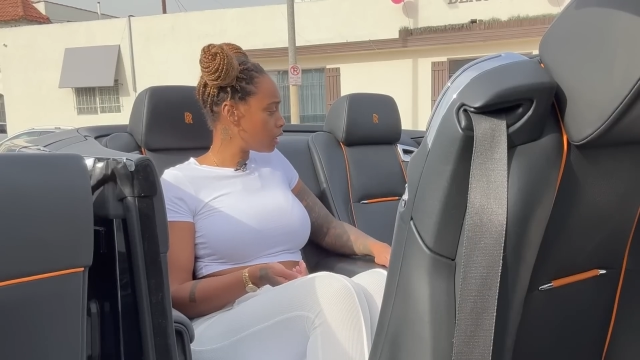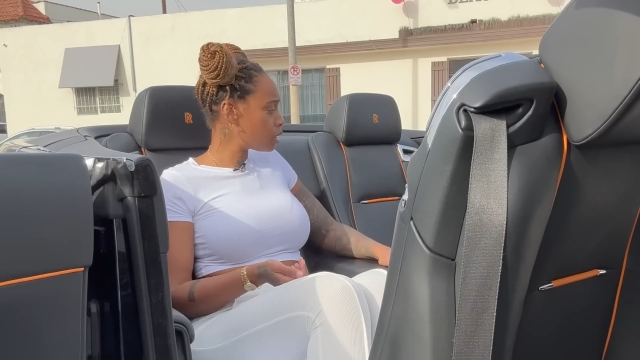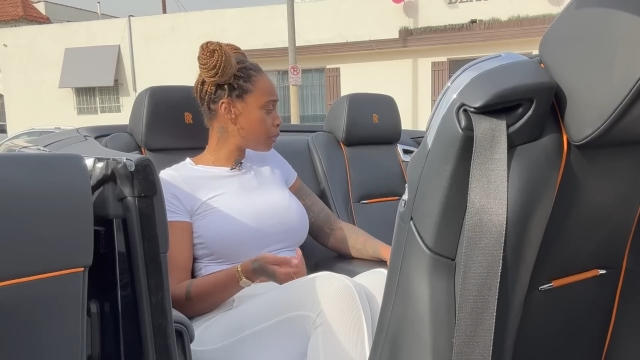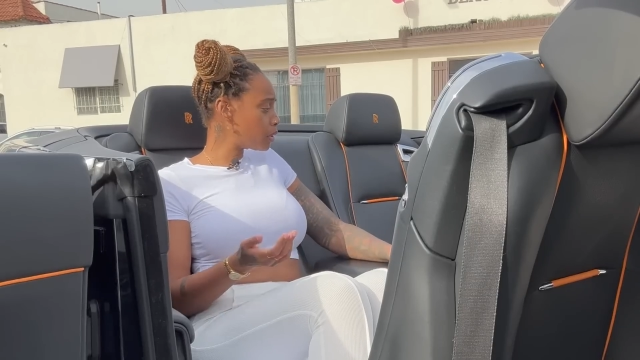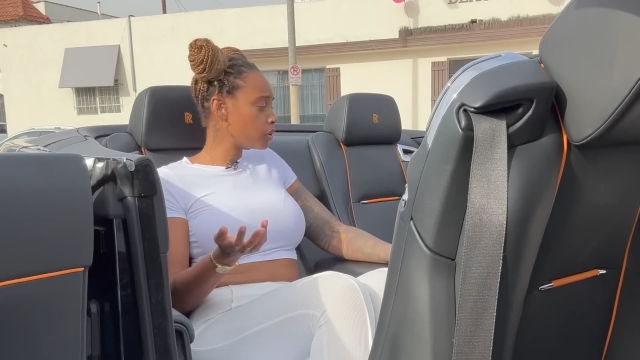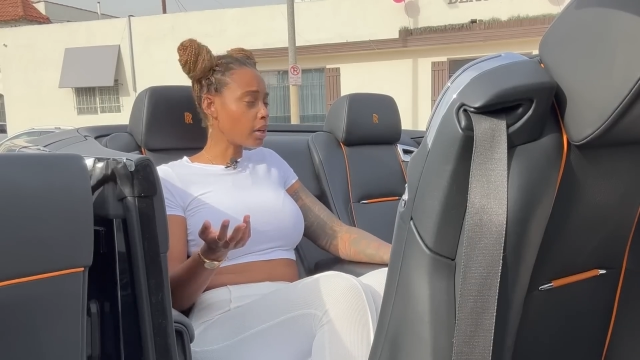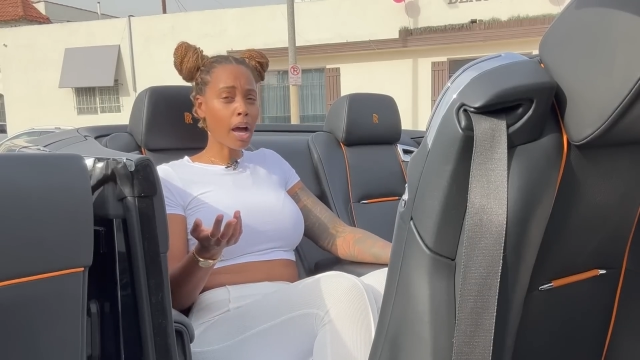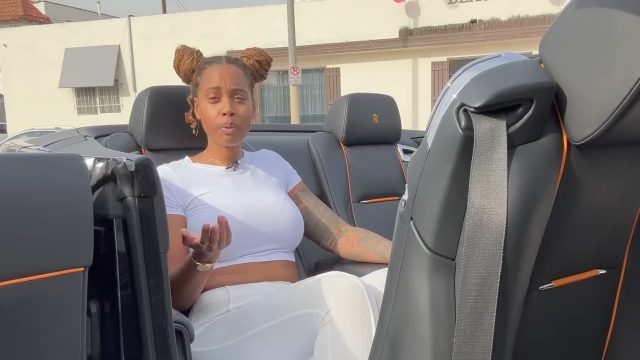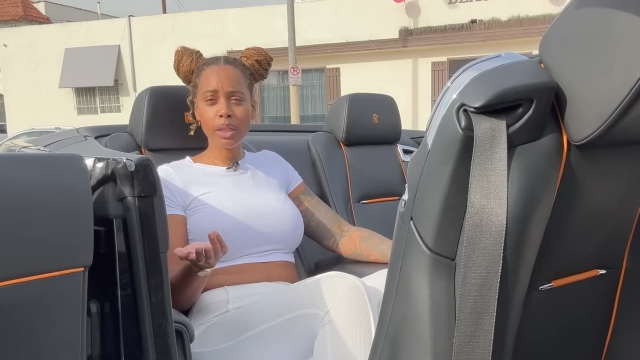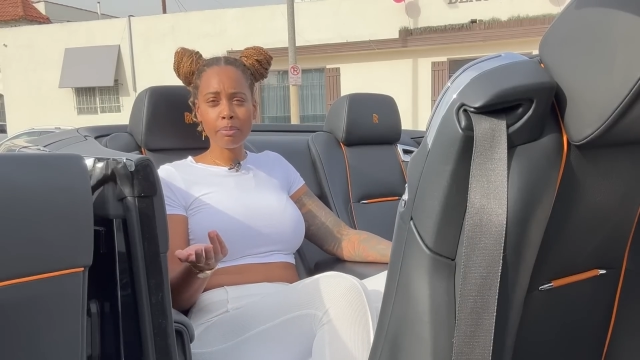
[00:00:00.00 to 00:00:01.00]
It's pretty cool.
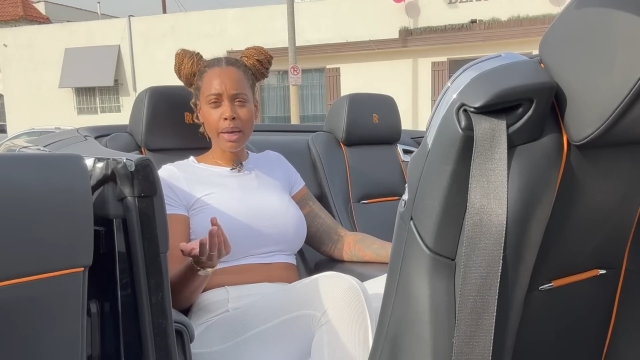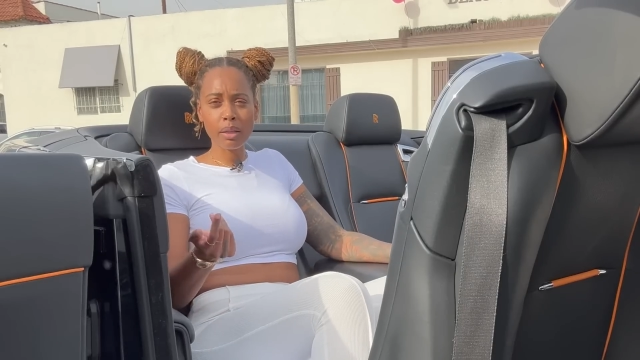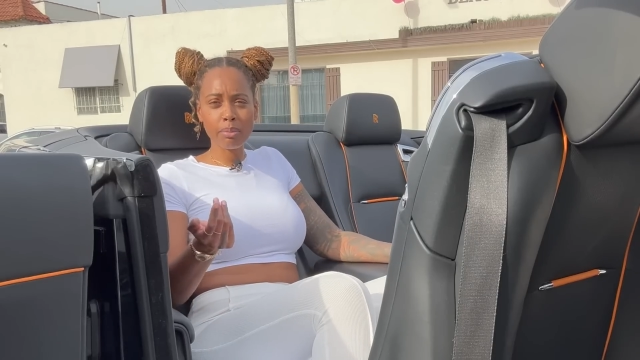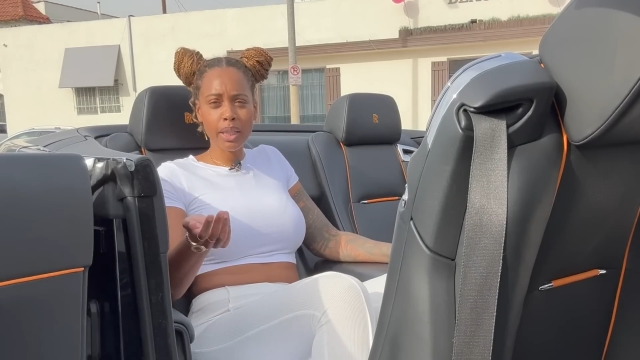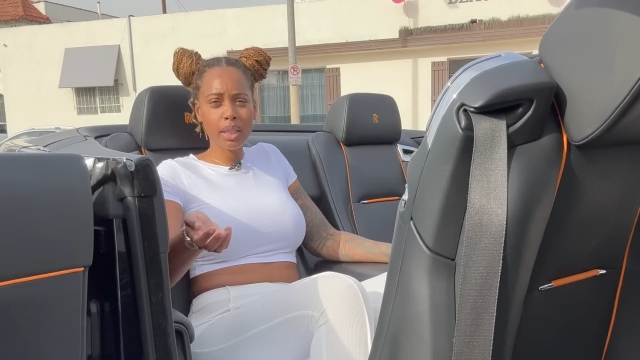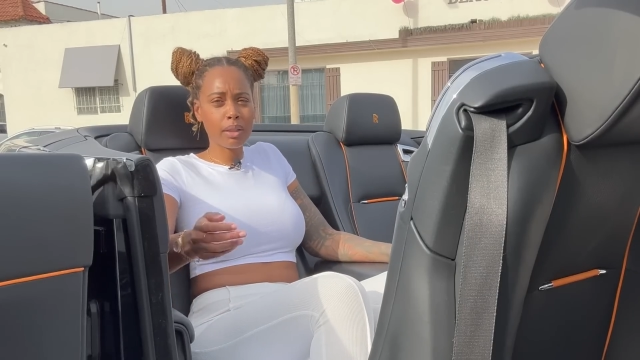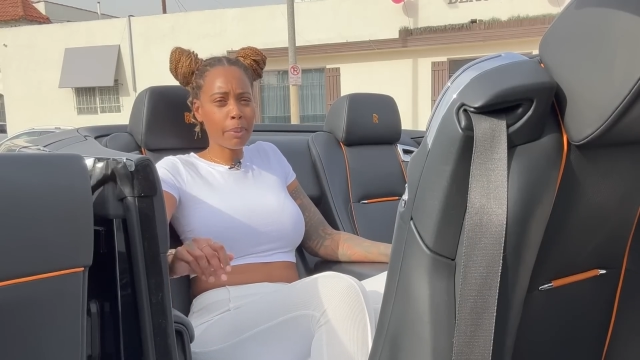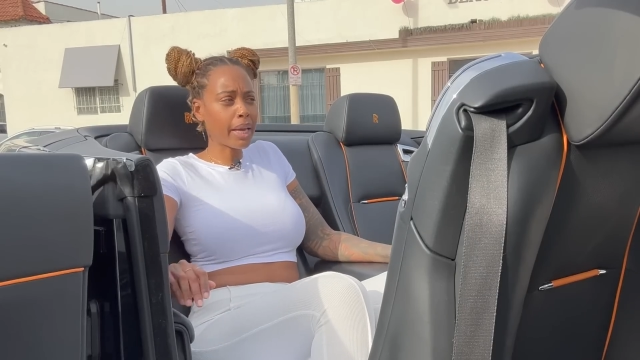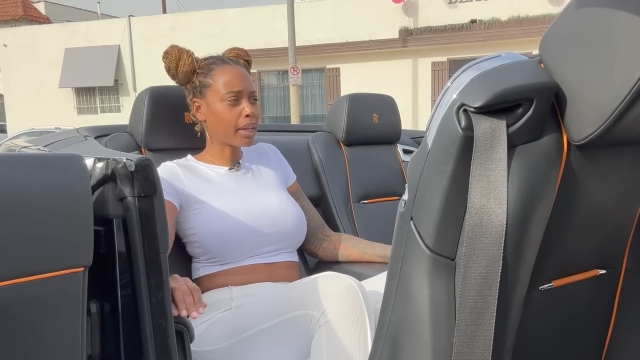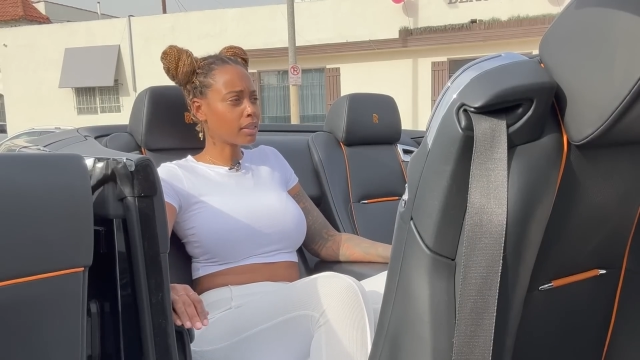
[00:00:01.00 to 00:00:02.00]
I wouldn't mind being in the
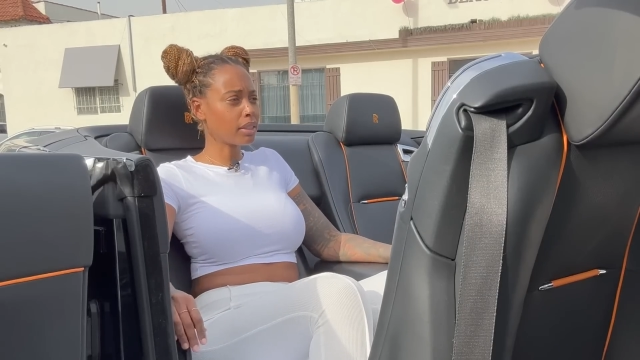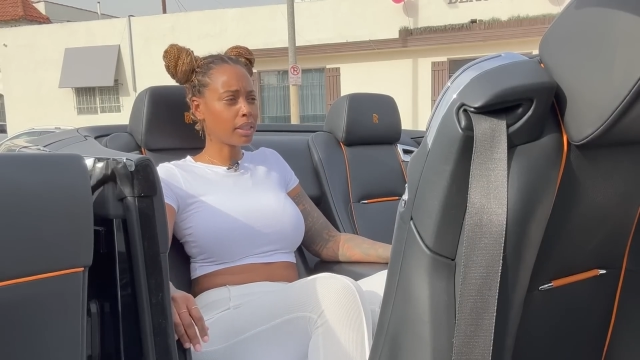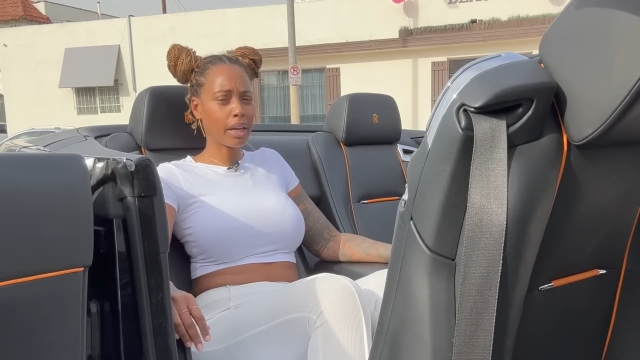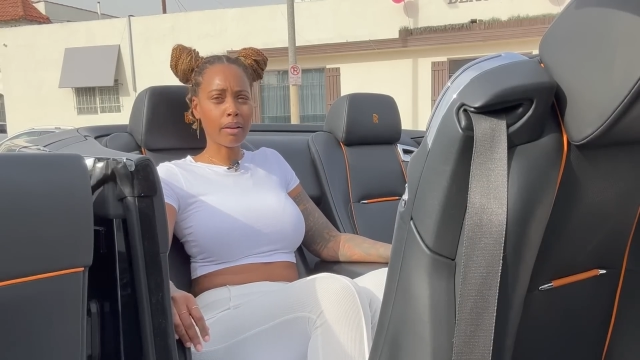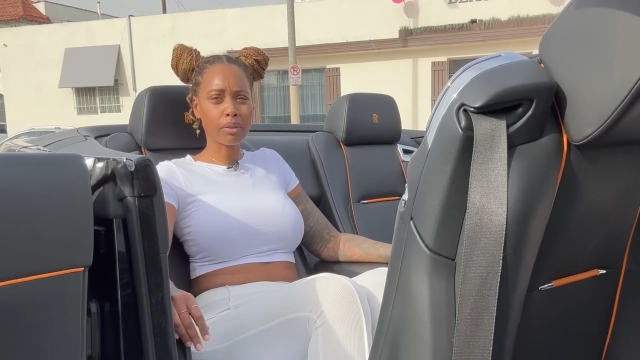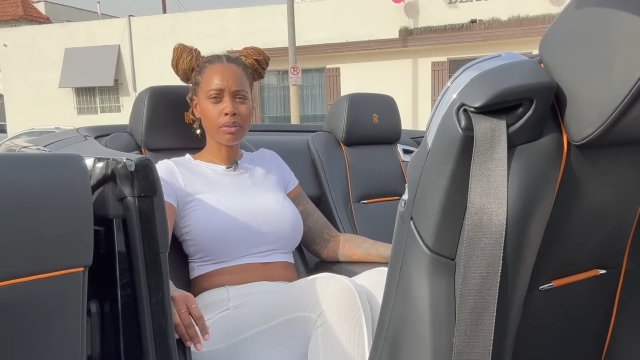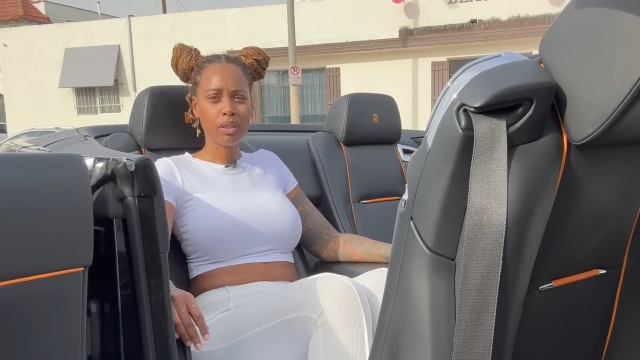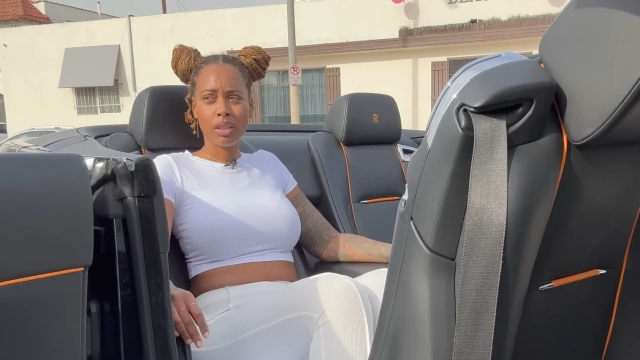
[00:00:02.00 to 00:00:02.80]
back actually now.